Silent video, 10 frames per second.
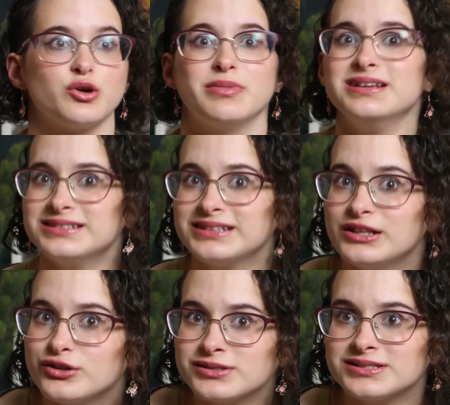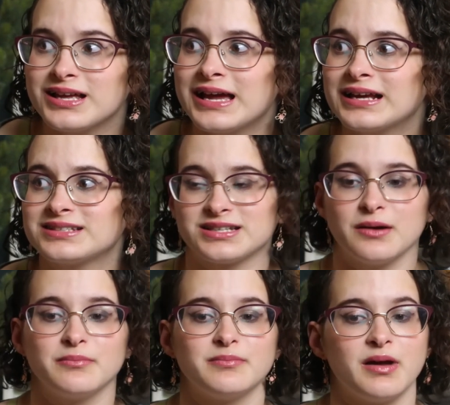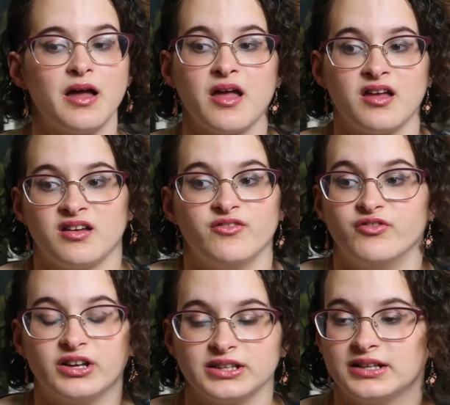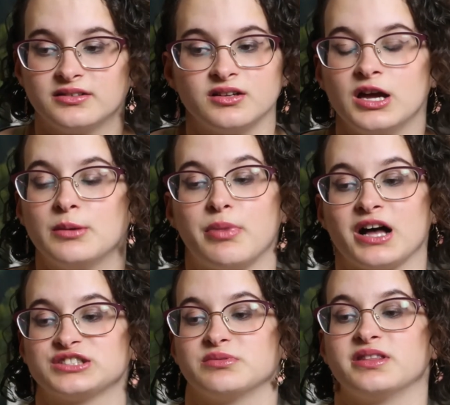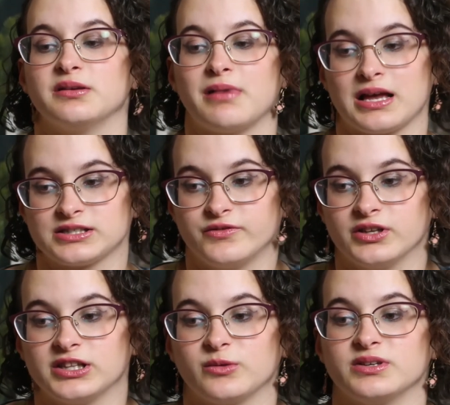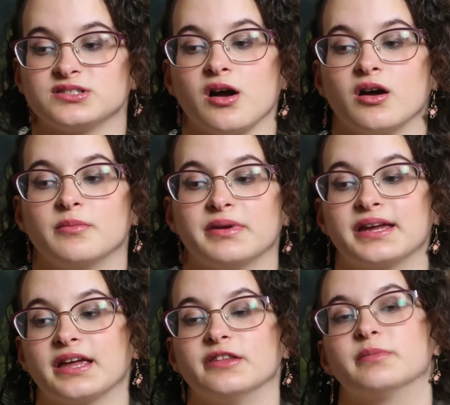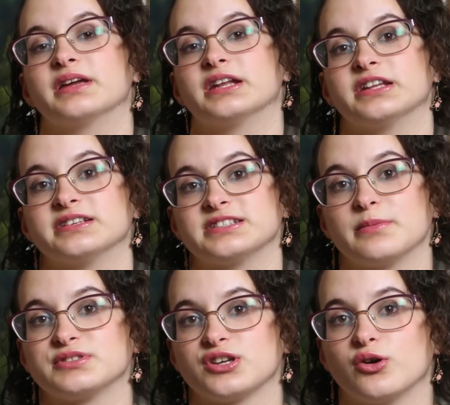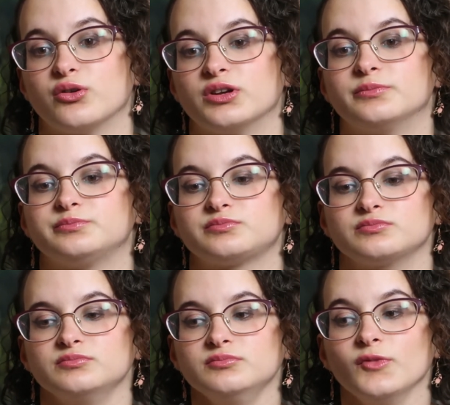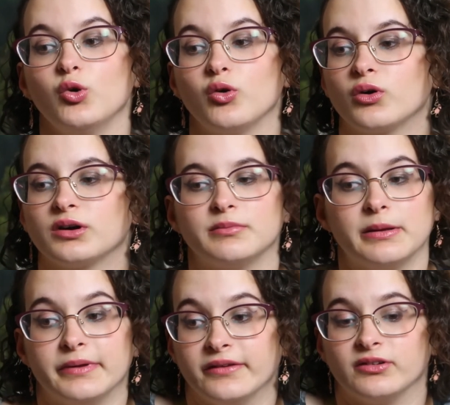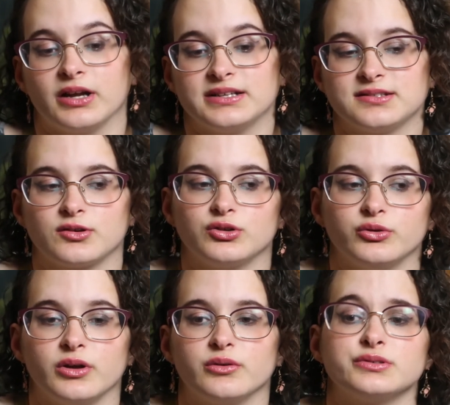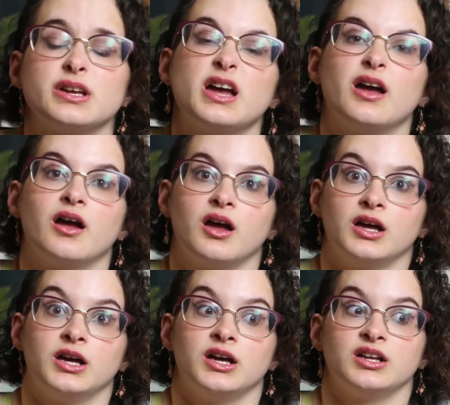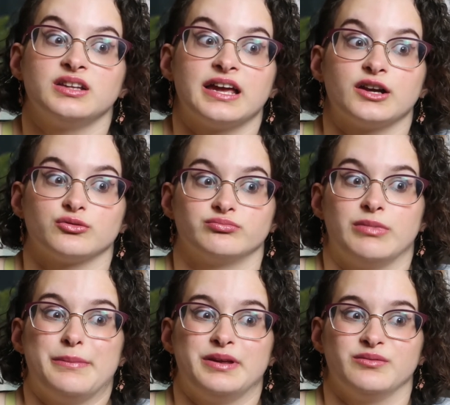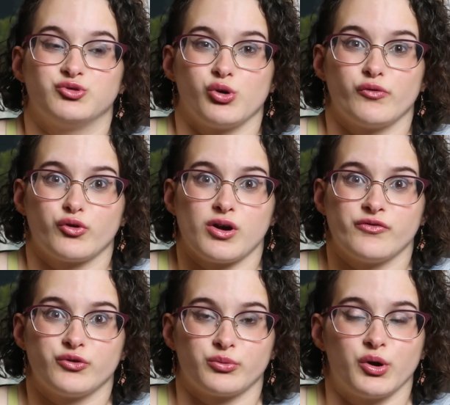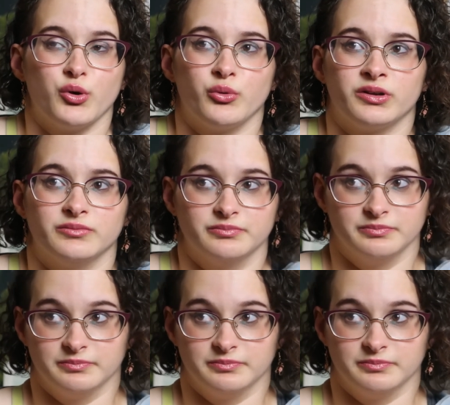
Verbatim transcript: so basically it looks like some villain possibly the masked villain that we saw in the beginning of this episode or maybe even icicle who knows like maybe drove her off the road